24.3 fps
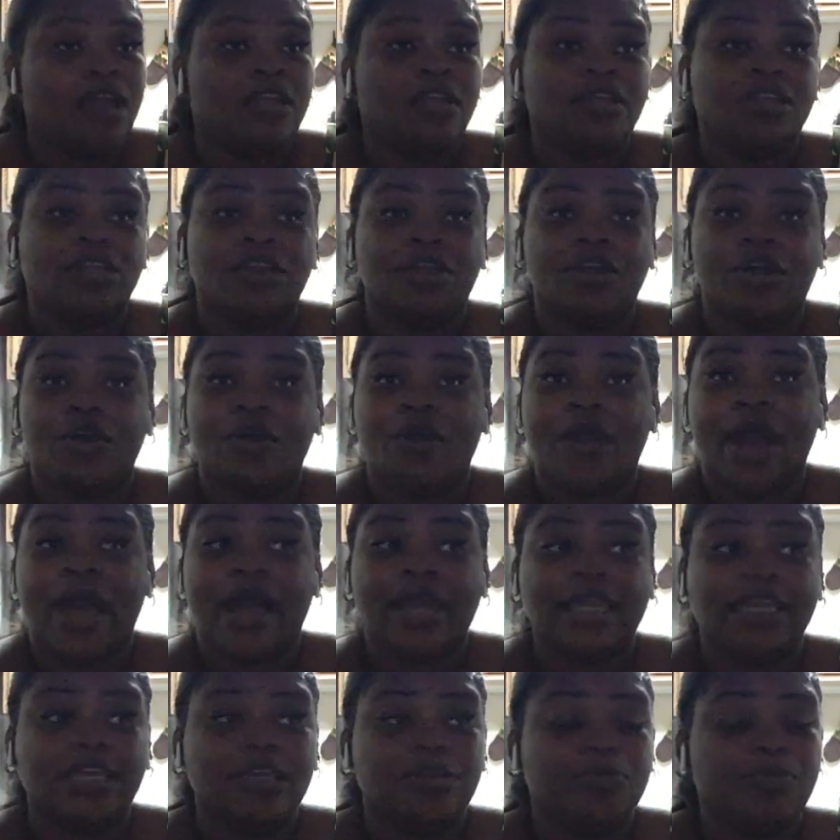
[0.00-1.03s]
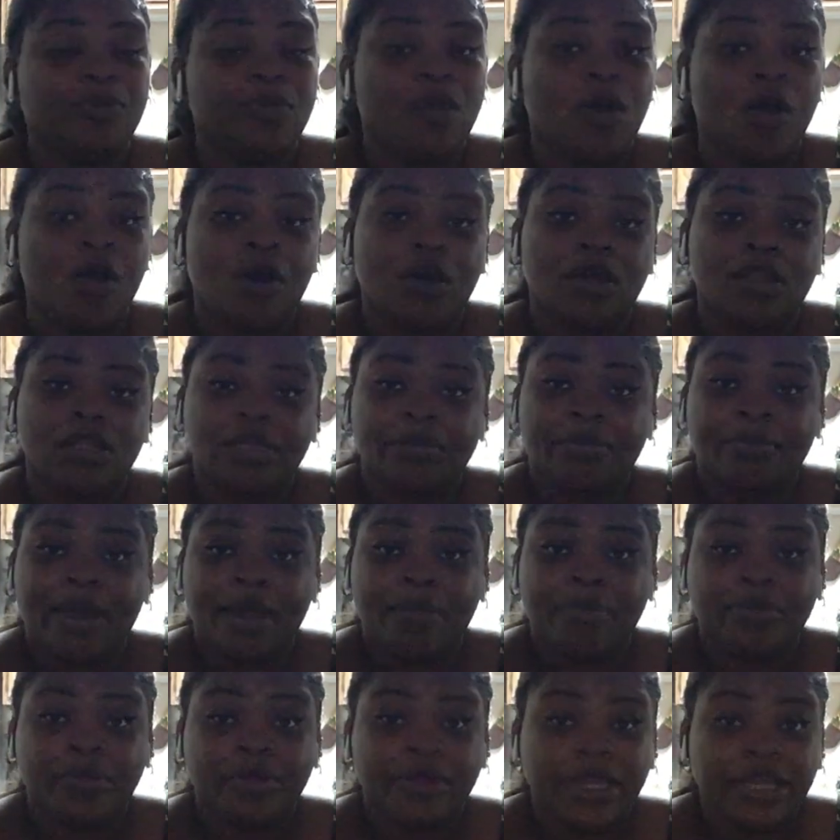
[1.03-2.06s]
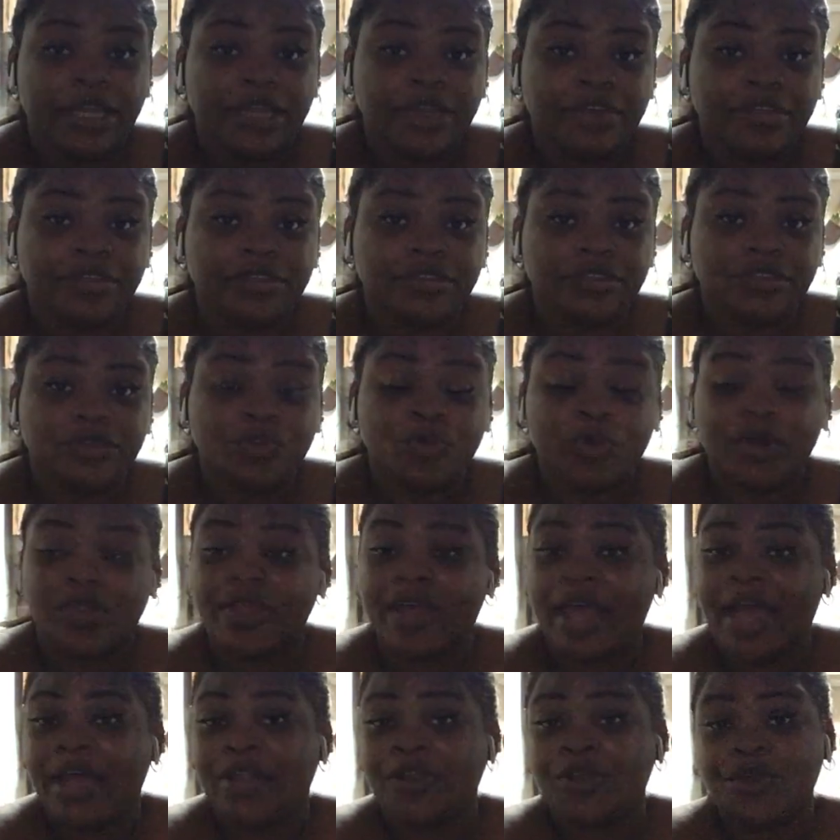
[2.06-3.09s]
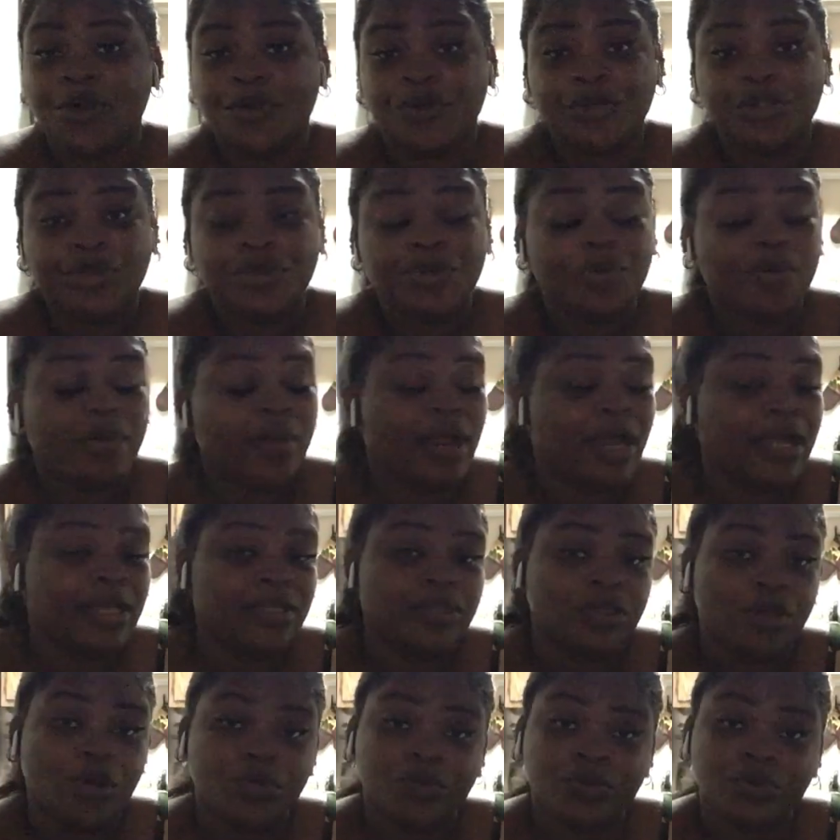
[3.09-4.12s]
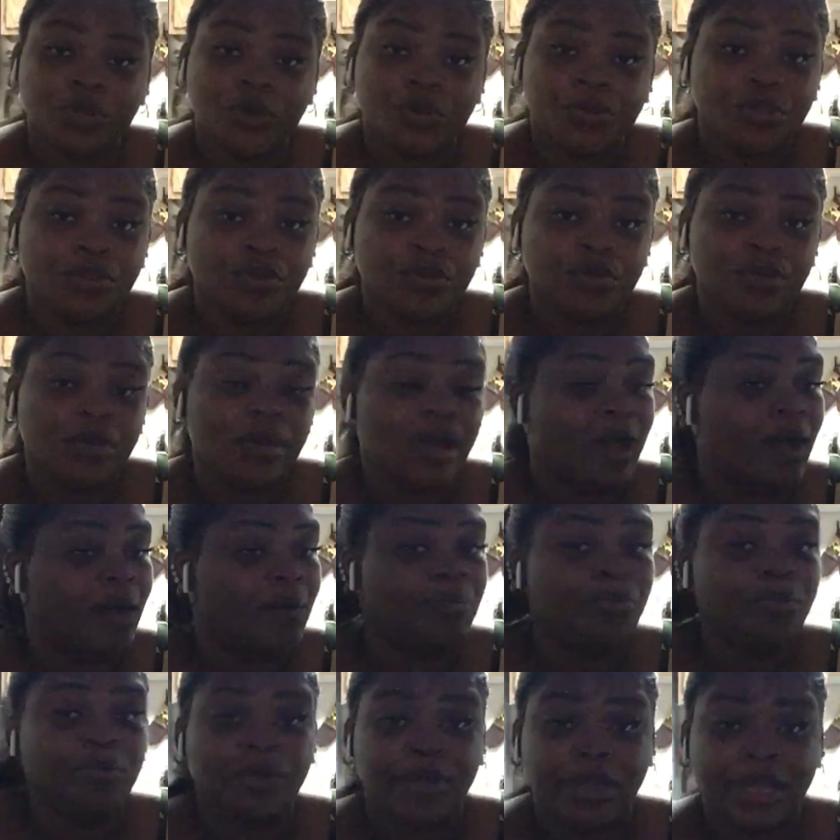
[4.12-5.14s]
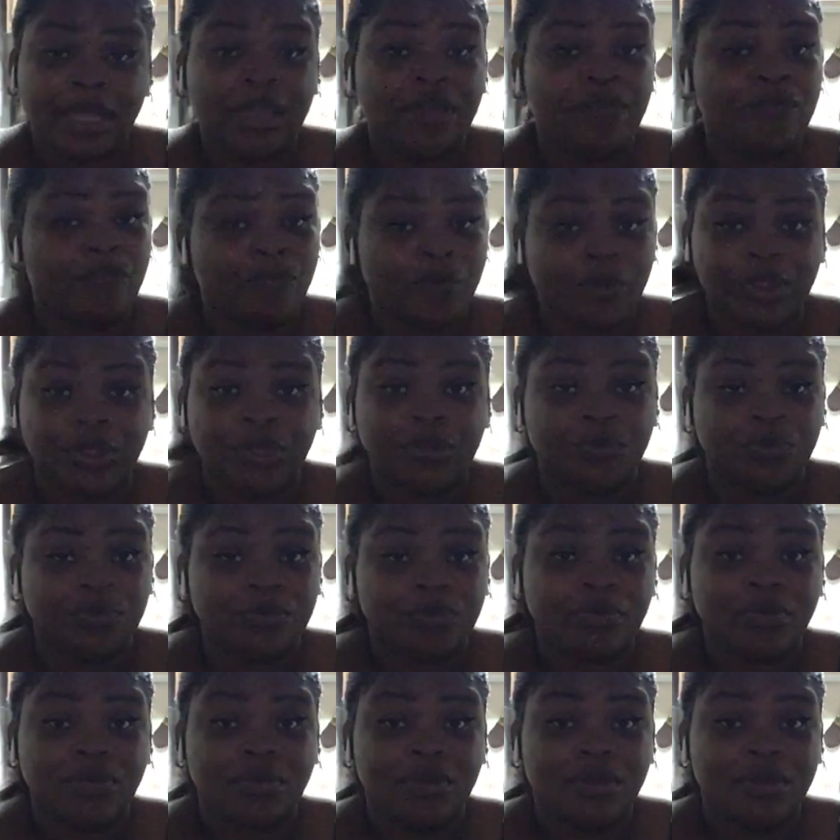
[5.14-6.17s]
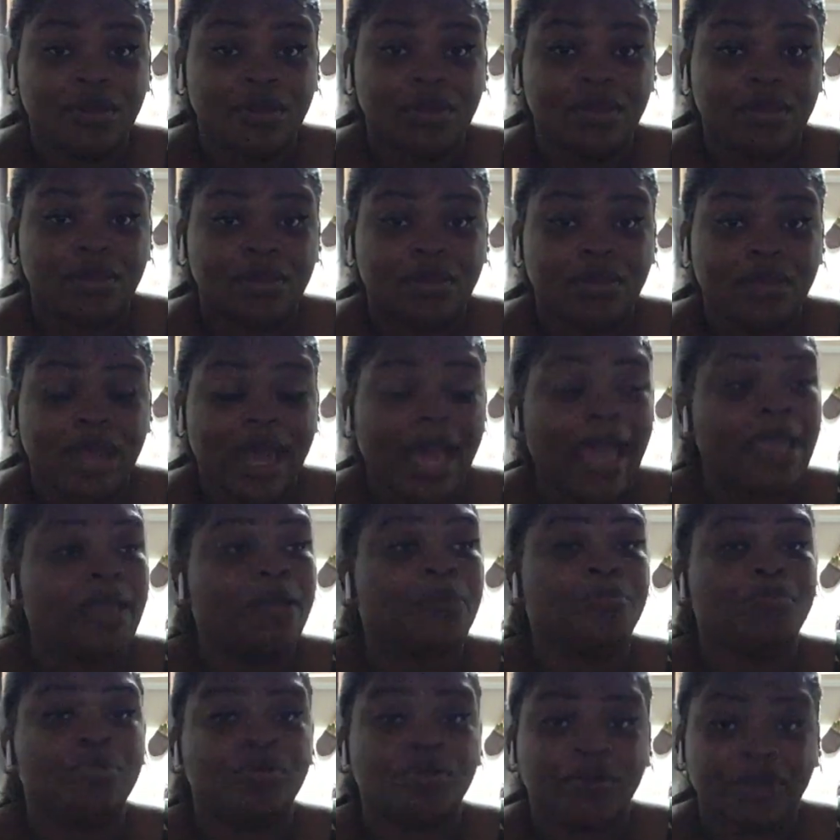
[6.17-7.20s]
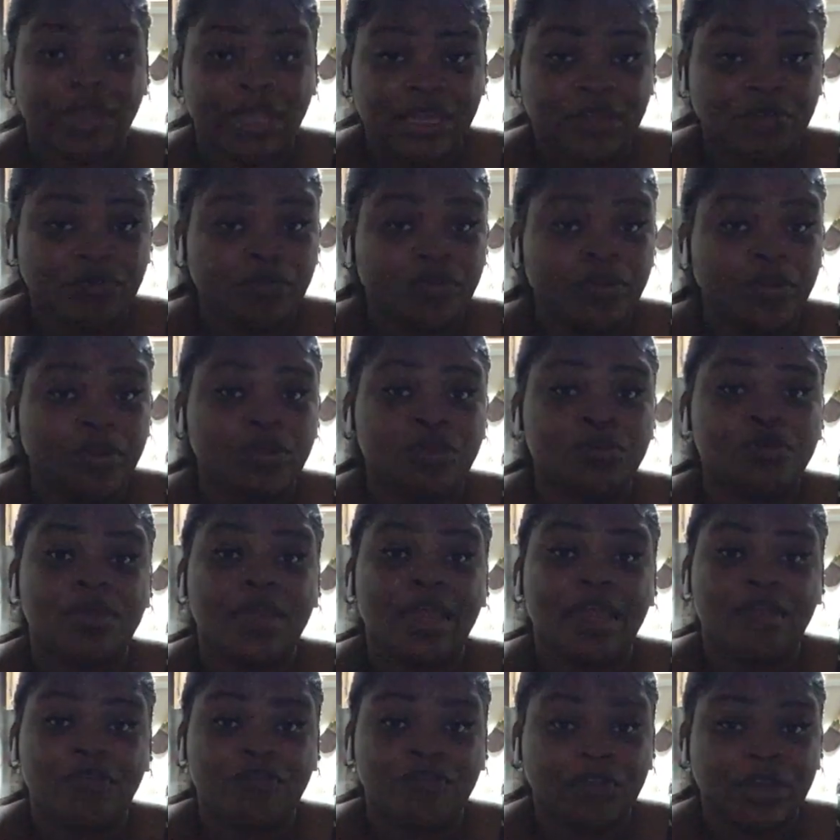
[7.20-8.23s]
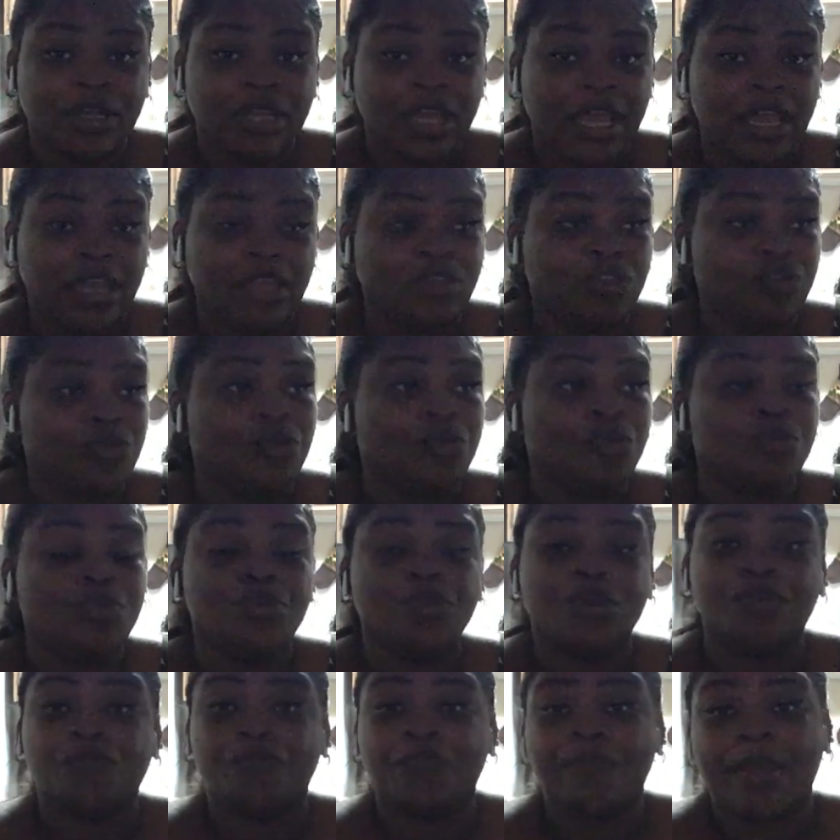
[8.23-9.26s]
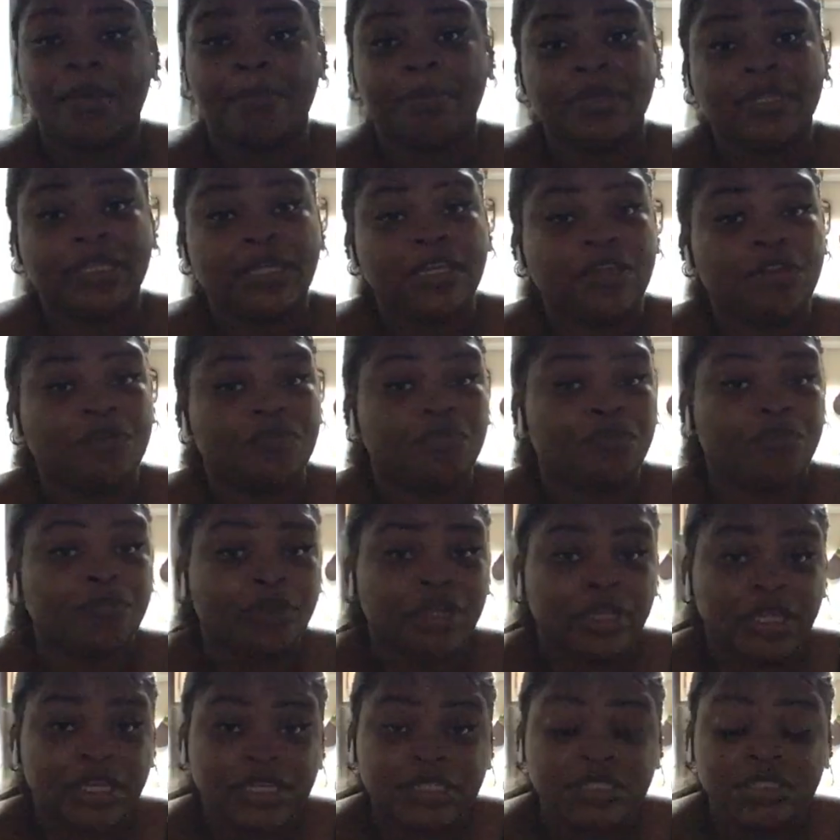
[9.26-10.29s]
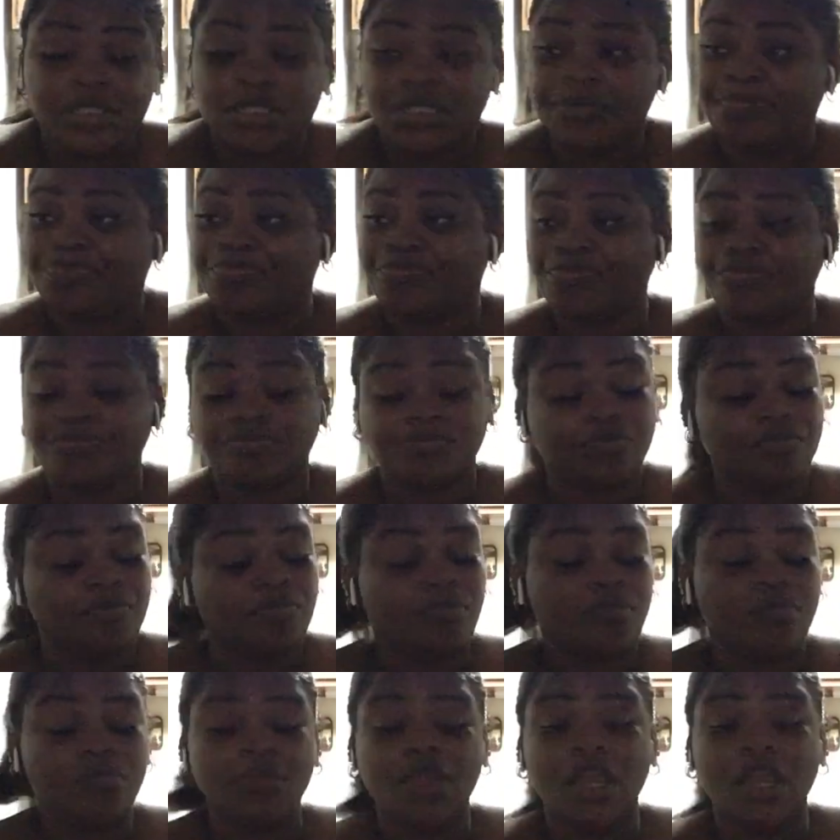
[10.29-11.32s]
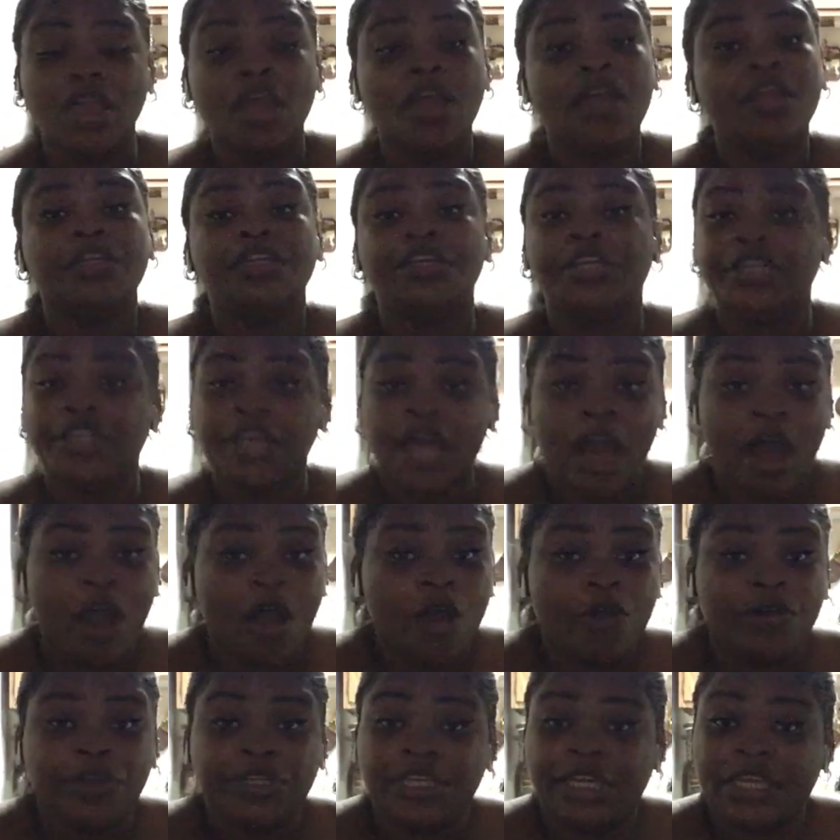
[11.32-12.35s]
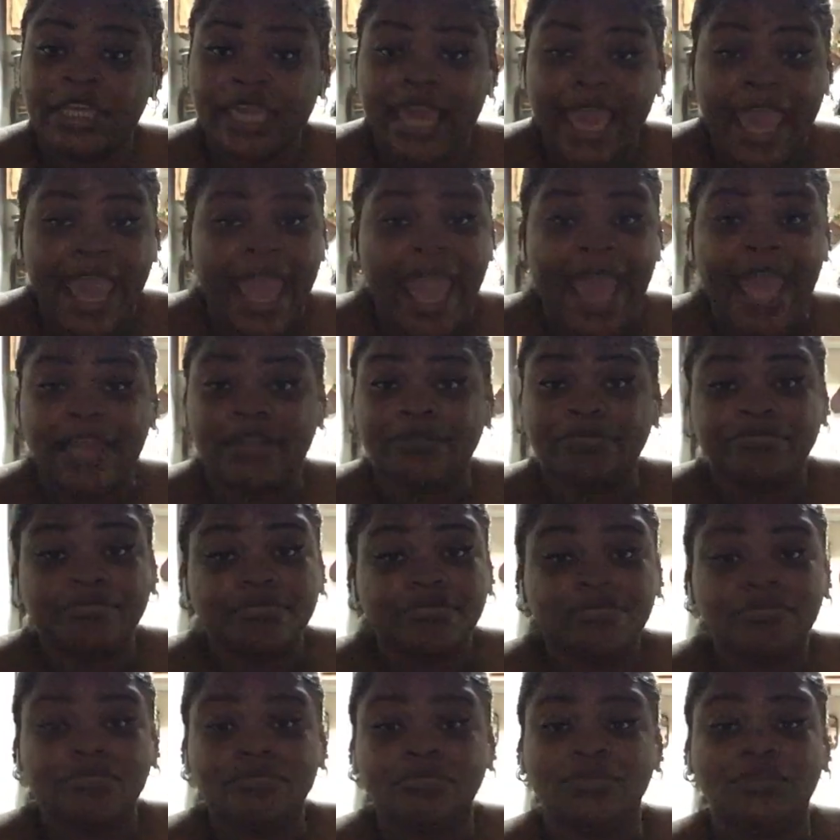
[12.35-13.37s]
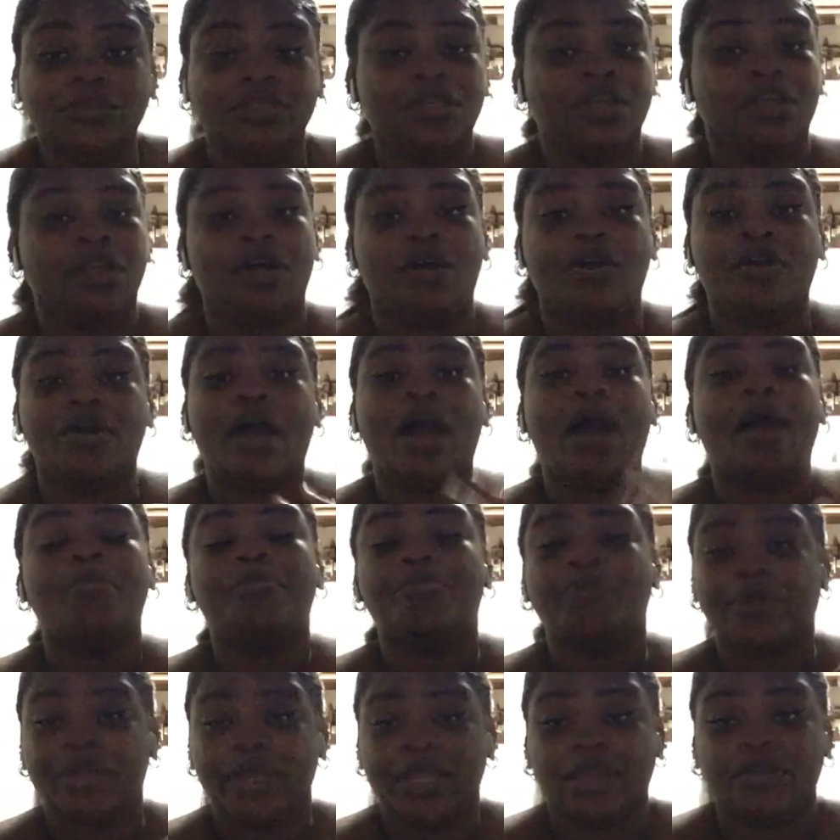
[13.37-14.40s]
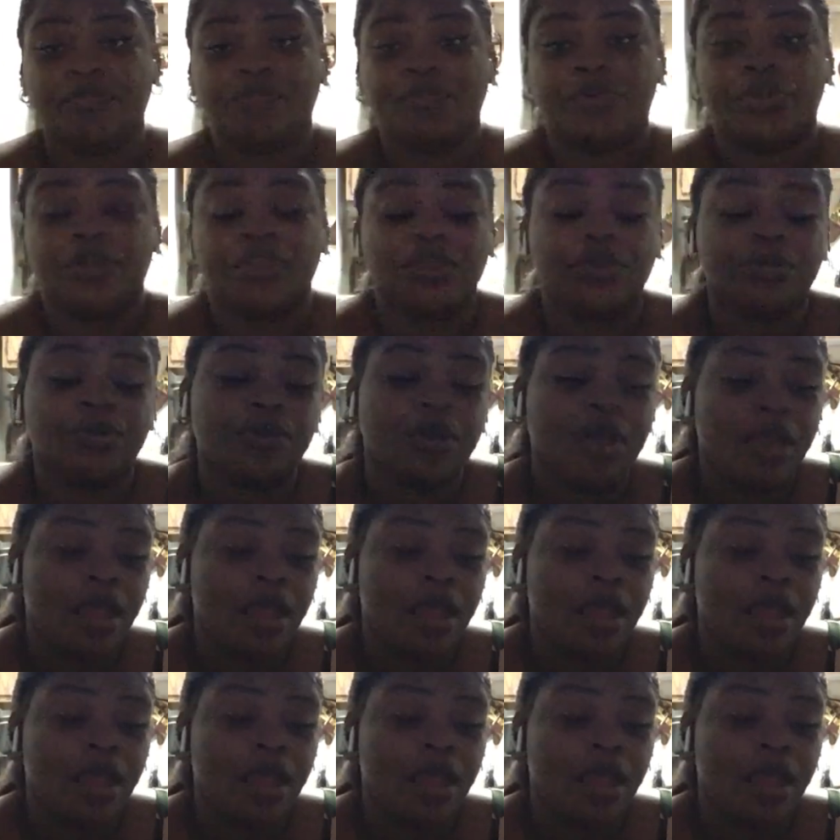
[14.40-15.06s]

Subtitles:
I keep you all in my prayers. Whether I know you or I don't know you, I'm praying for you. I am praying for you every day. You, your family, your friends, your dog, your cat. I'm praying for you.